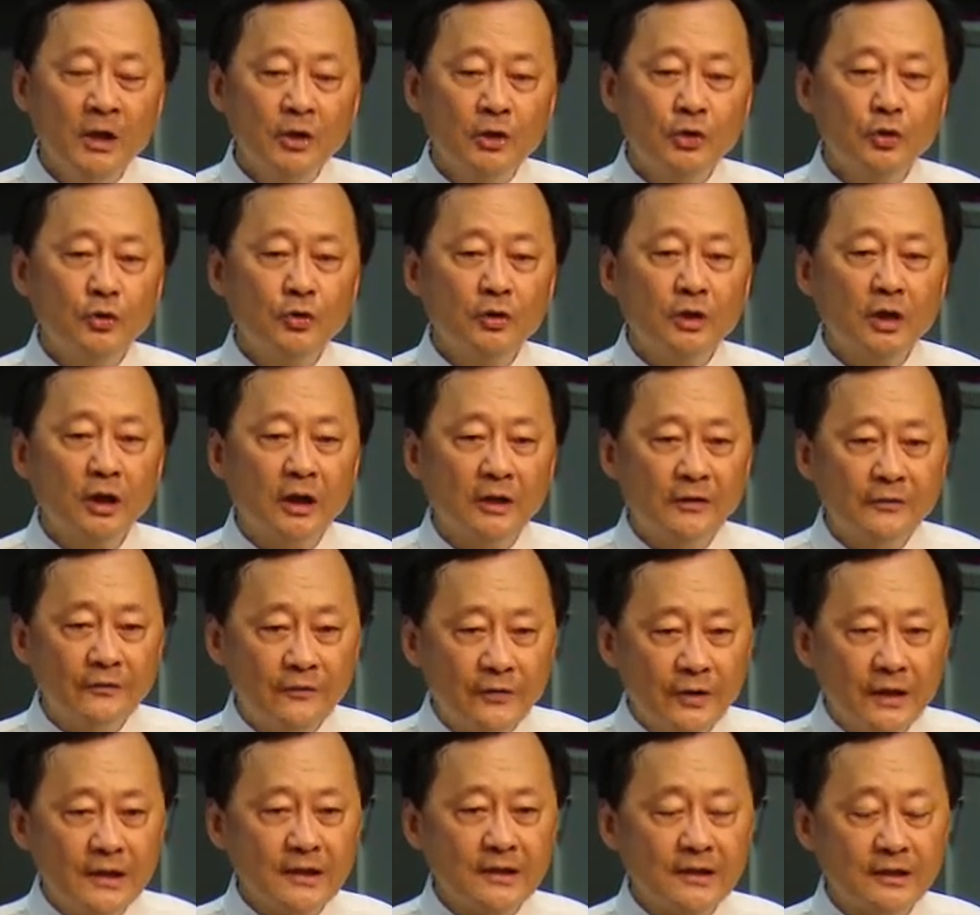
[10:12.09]
to
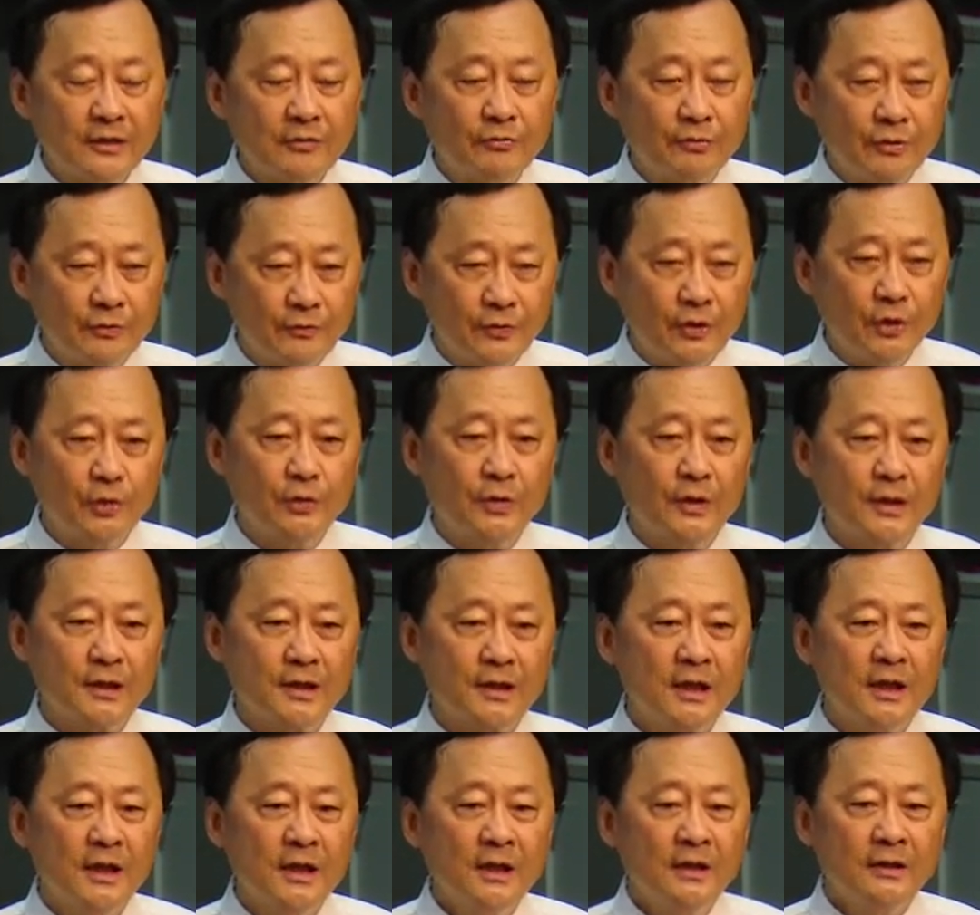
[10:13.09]
convince the reviewers
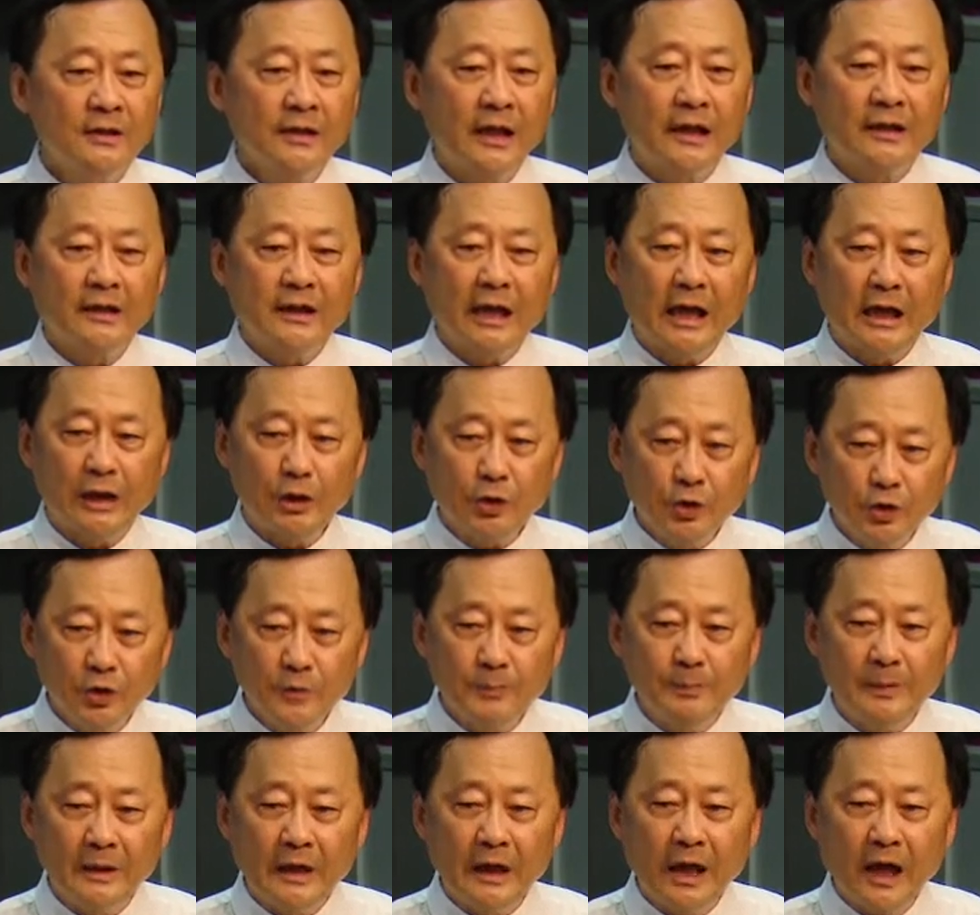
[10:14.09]
that there
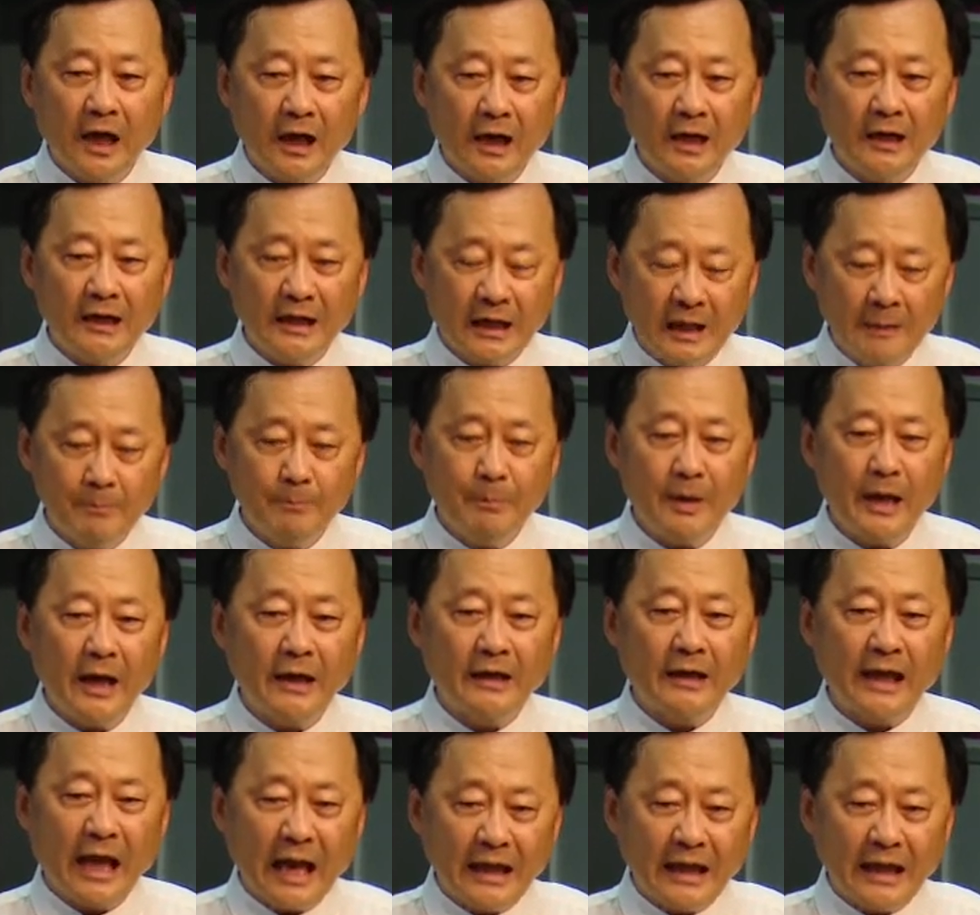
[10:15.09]
could be high impact